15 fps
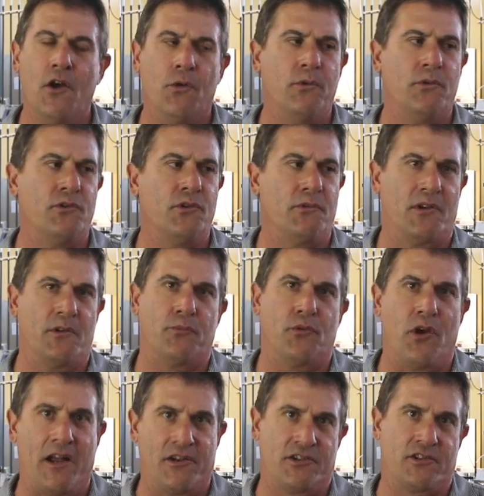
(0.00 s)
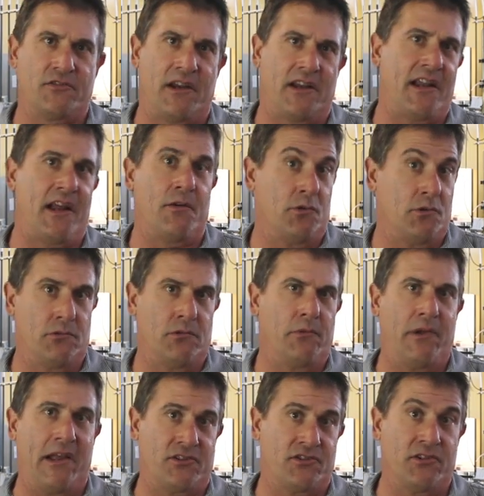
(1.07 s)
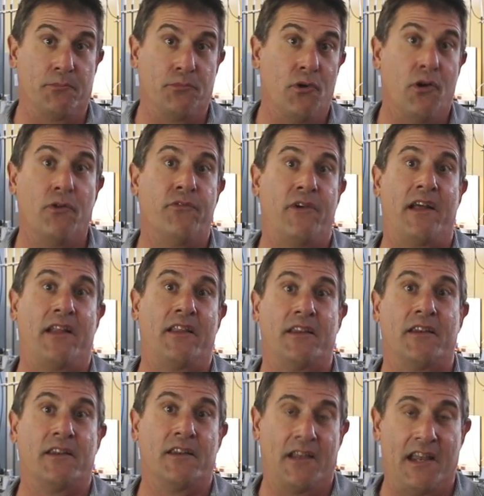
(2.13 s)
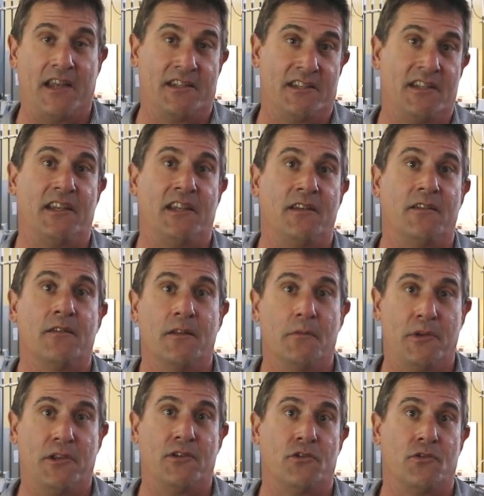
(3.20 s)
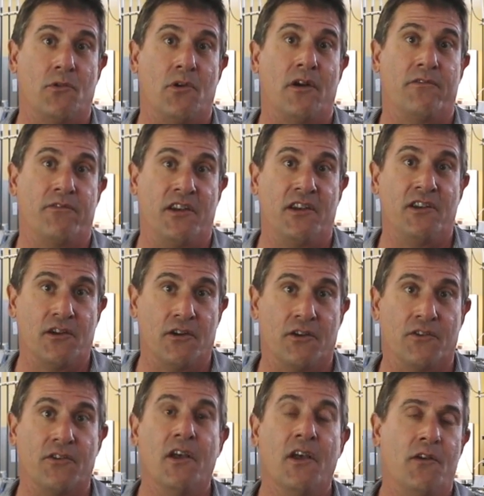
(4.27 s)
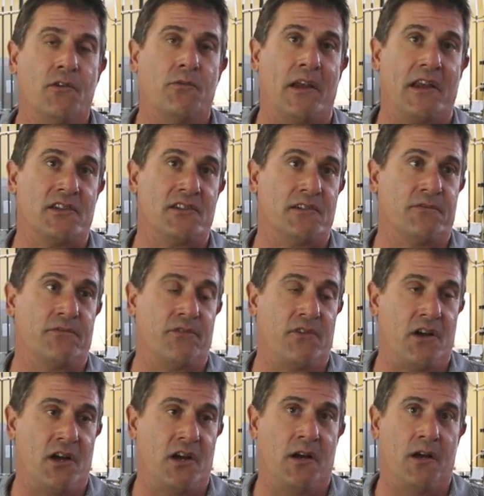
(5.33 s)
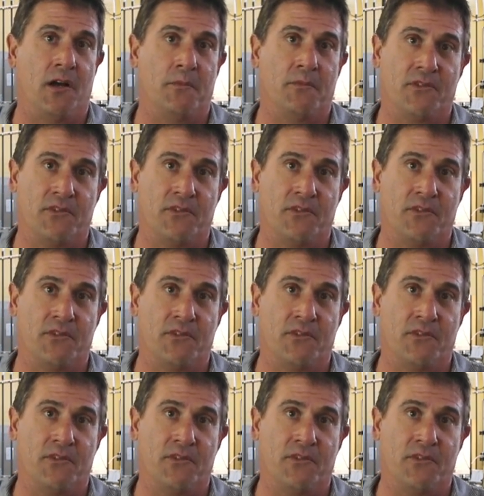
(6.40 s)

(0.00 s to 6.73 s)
We're doing a project right now where we're actually profiling 18 Pinot Noir vineyards ranging from